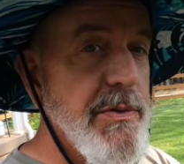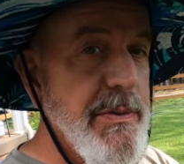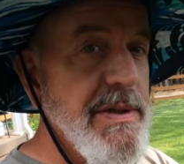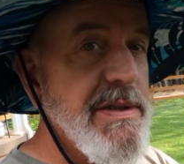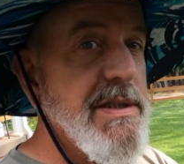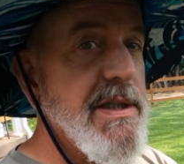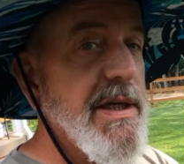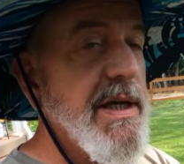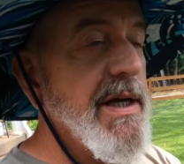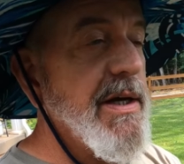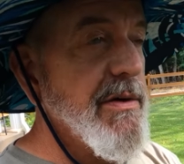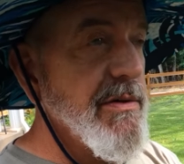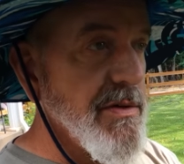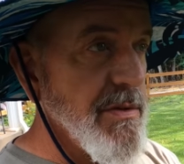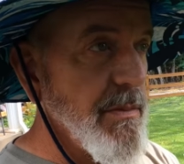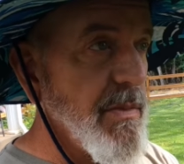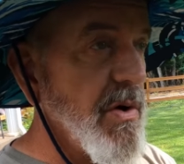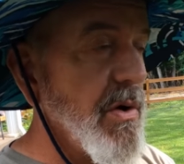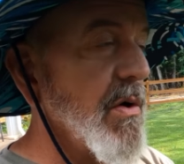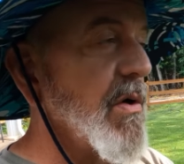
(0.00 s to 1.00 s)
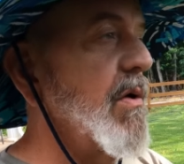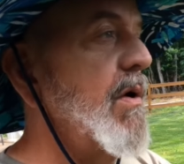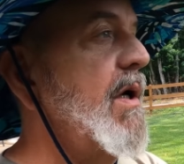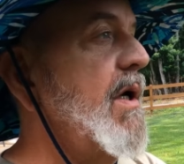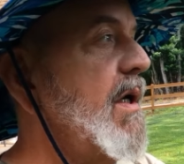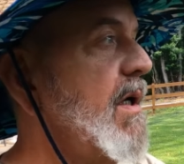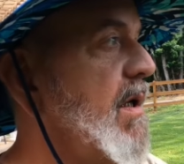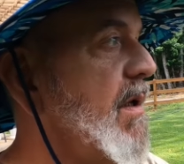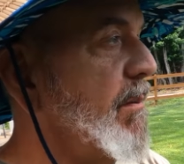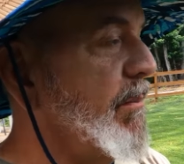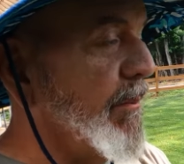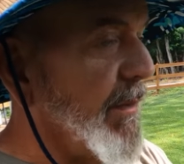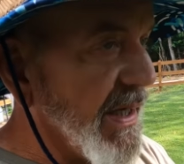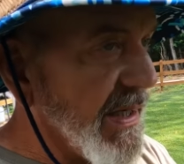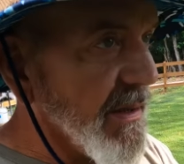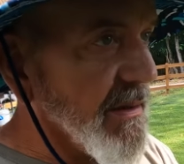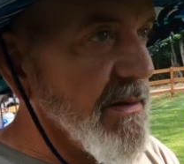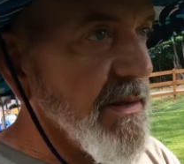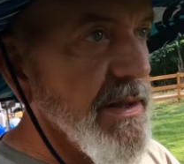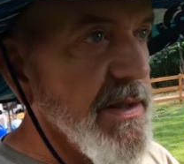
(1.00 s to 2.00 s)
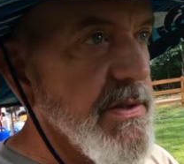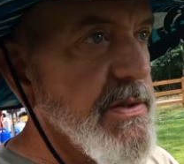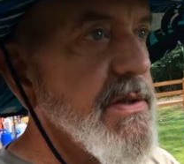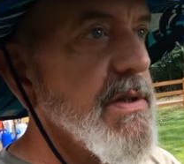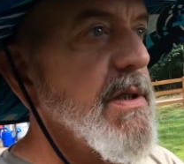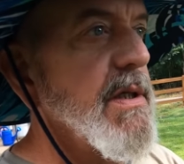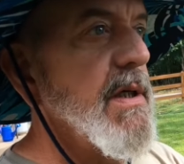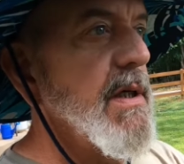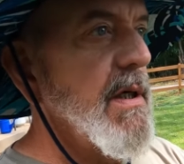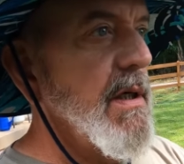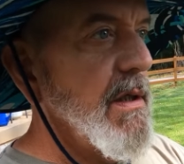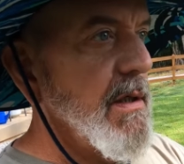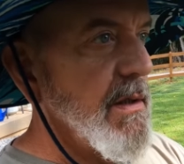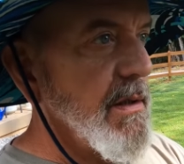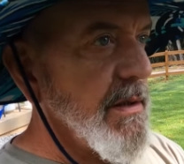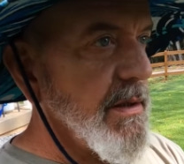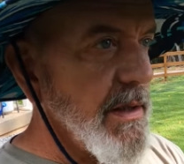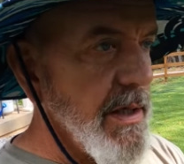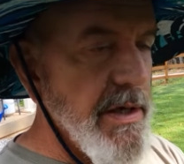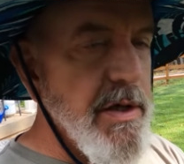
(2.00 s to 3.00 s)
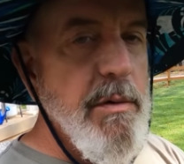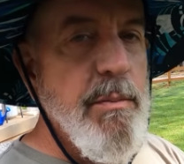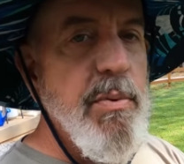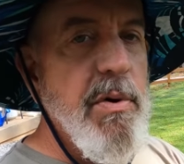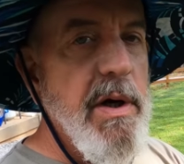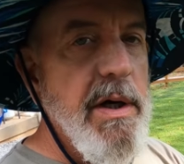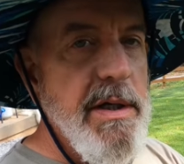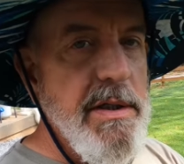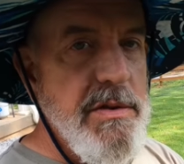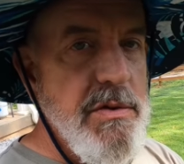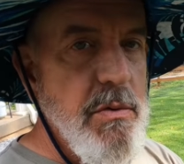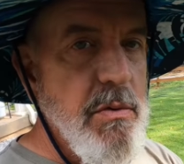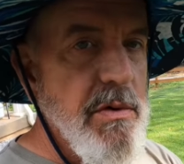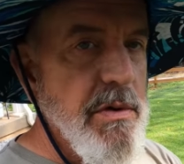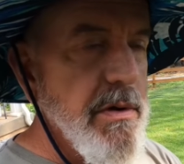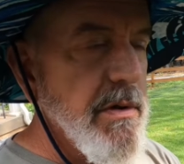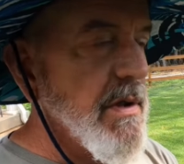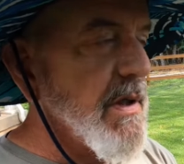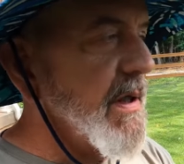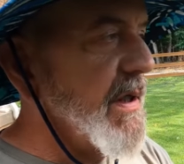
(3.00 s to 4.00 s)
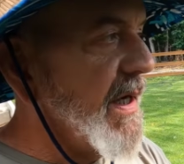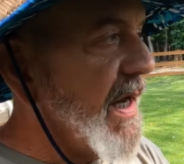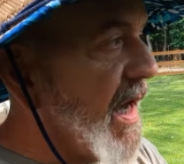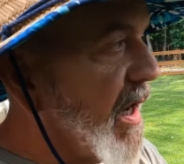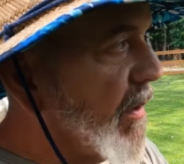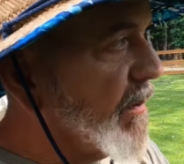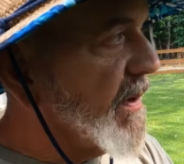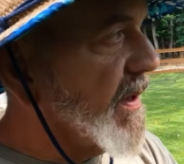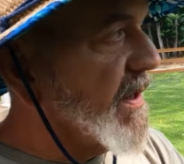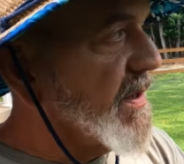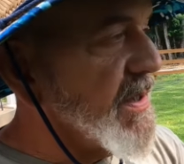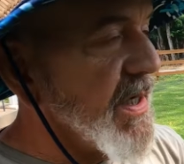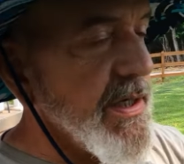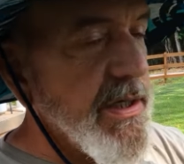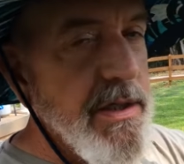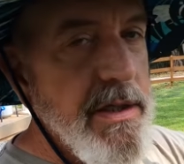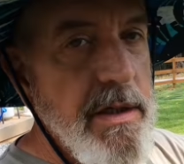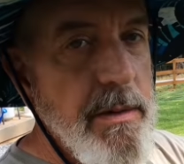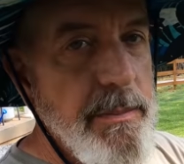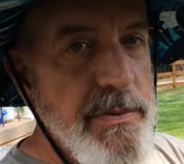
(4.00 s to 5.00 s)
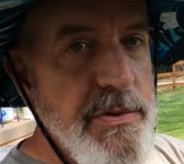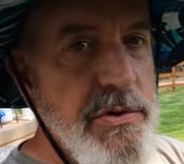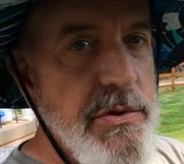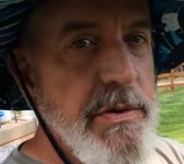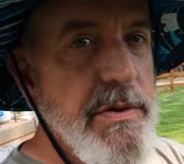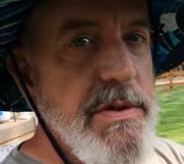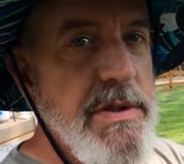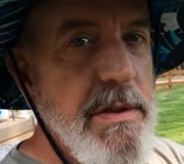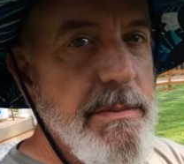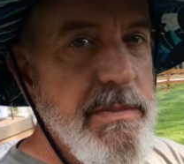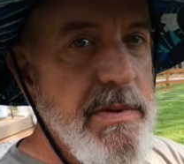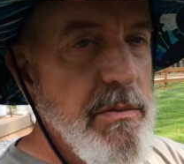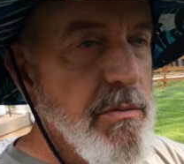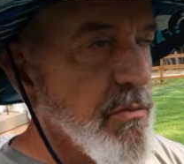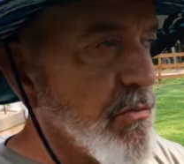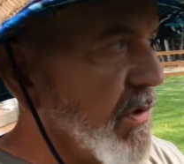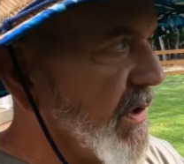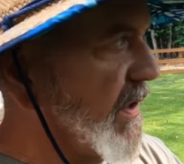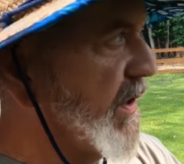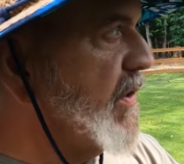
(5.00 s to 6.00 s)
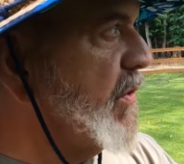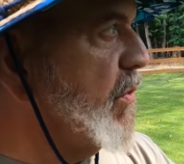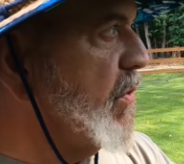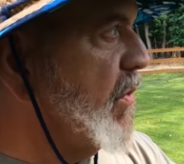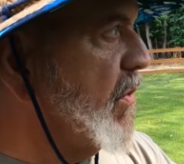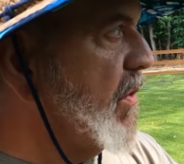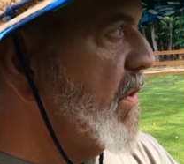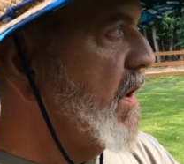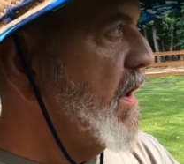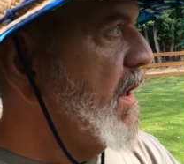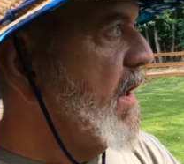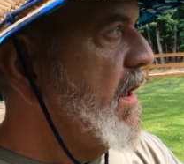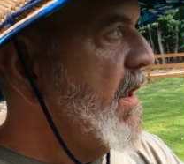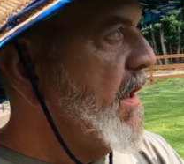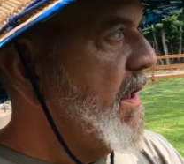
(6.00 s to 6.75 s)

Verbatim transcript: Do it today or tomorrow. Make a list, get your products ordered. Now I'm going to take you up and show you something really cool.